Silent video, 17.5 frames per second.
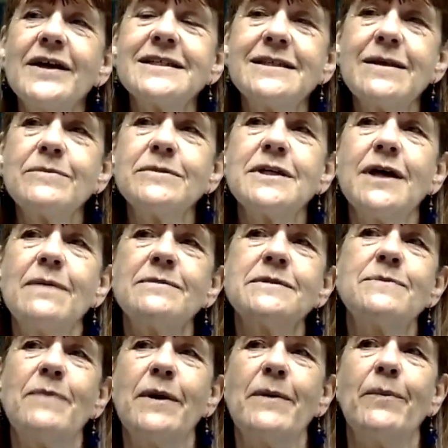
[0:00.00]

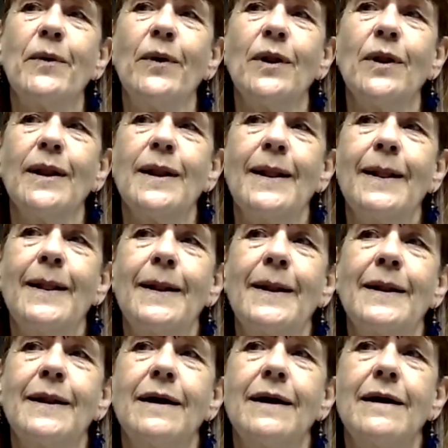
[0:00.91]
sometimes people
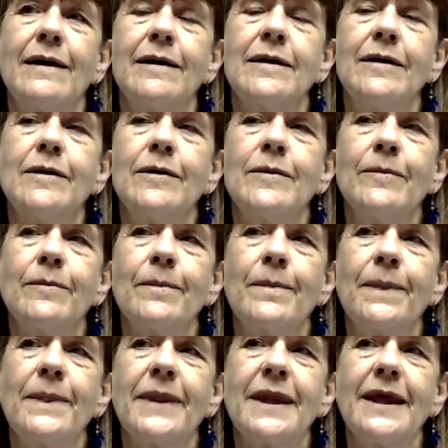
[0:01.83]

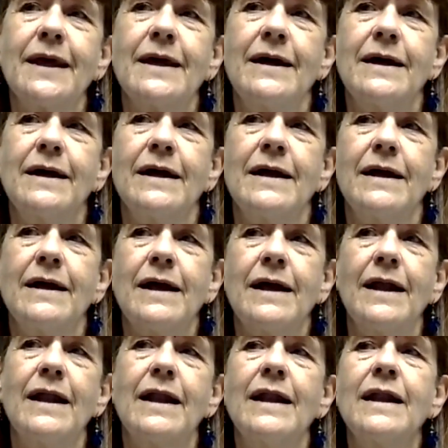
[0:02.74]
um,
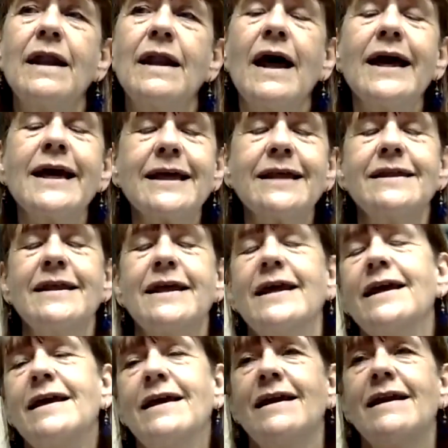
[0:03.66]
like
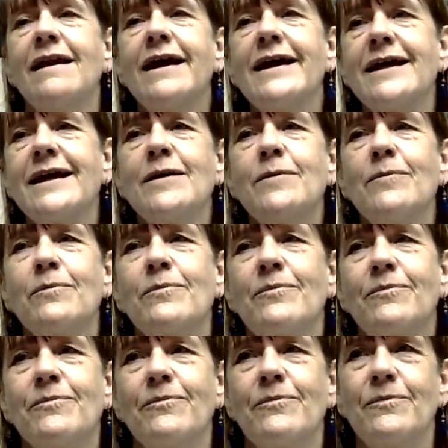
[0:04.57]
the like it
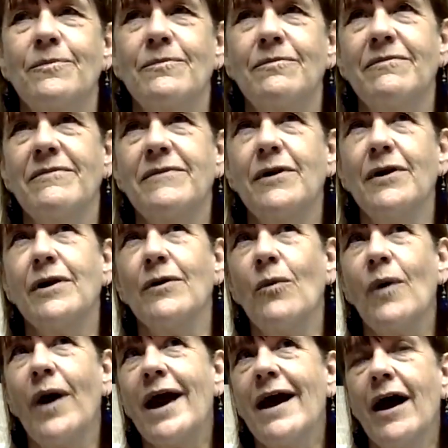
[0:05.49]
the
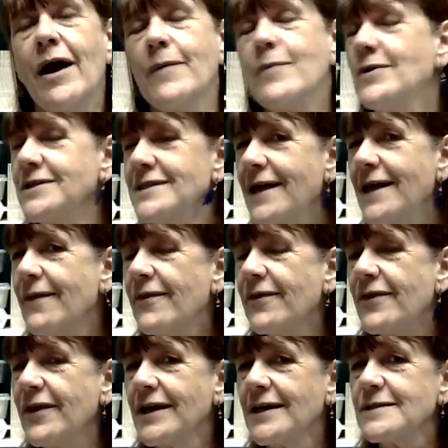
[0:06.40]
way I present
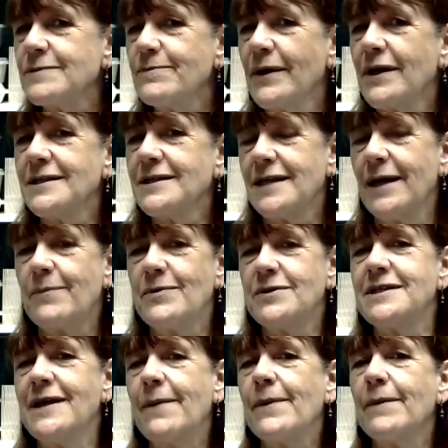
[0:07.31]
things because I
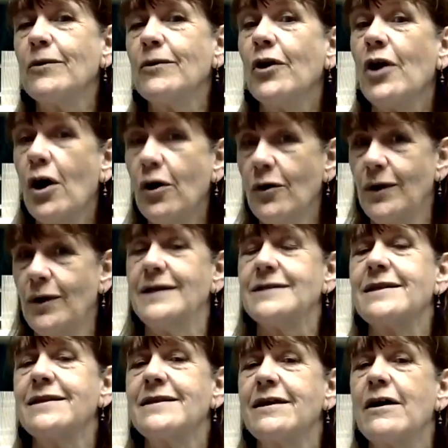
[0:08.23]
present them not only
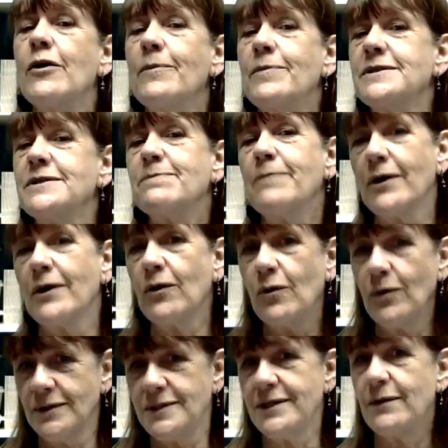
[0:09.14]
as a therapist but
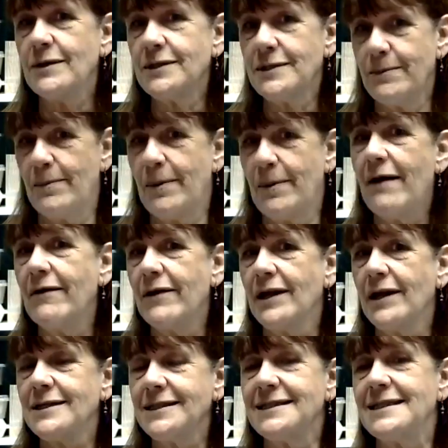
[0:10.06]
also as a parent,
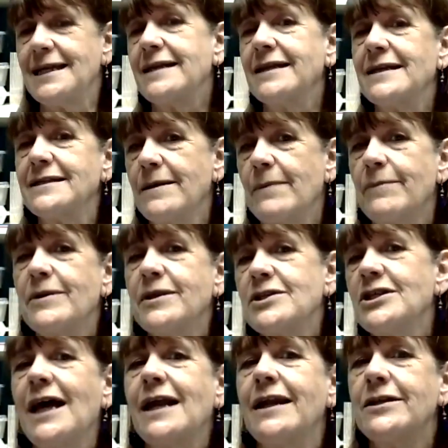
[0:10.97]
understanding some of the
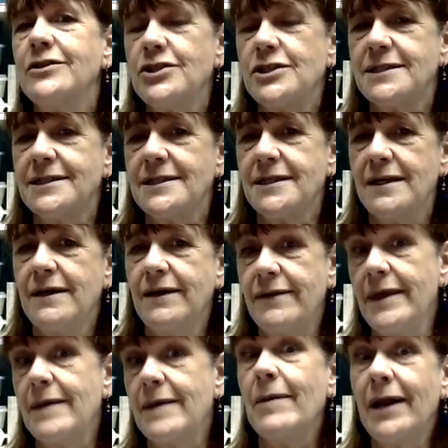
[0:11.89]
challenges
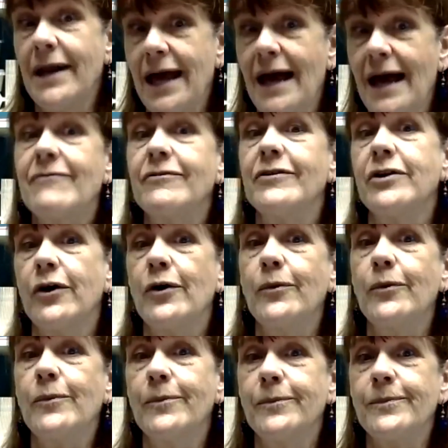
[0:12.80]
they might have at
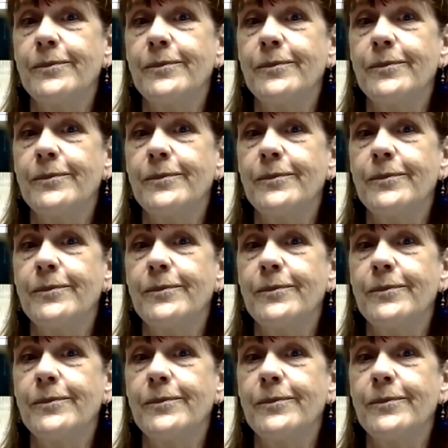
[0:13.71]
home.